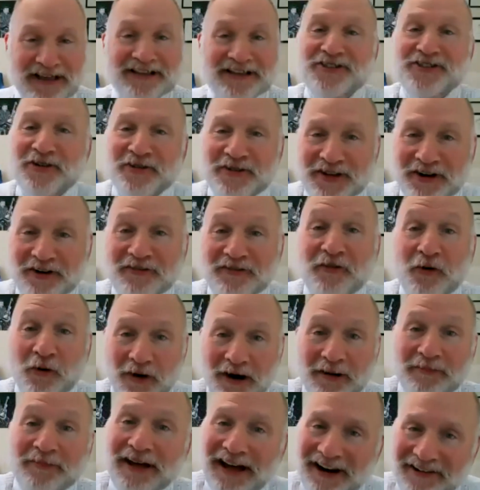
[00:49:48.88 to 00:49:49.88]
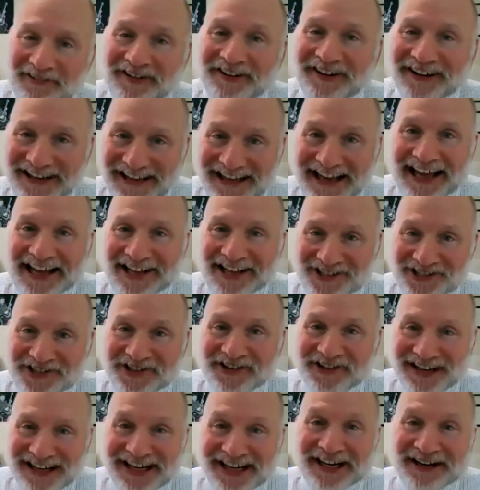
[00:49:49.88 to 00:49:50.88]
So therefore, I'm not really
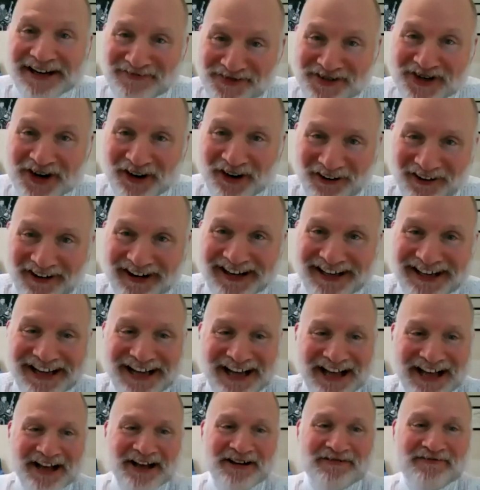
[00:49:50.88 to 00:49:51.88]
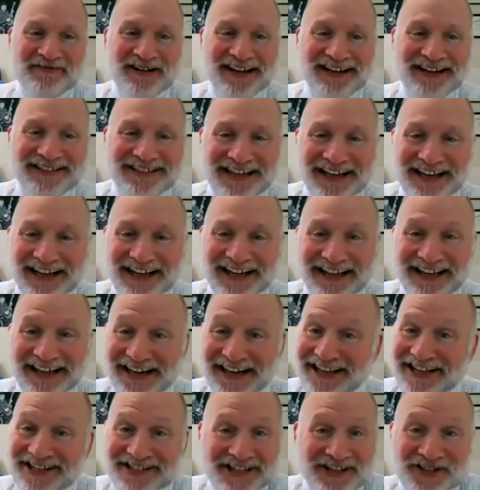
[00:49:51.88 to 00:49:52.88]
answering it. I'm sorry, but
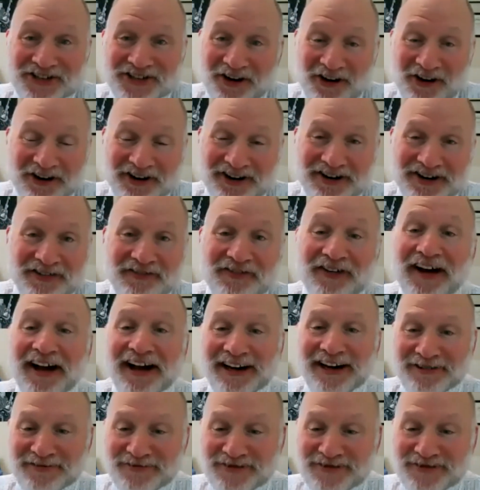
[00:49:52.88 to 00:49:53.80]
it's hard to define.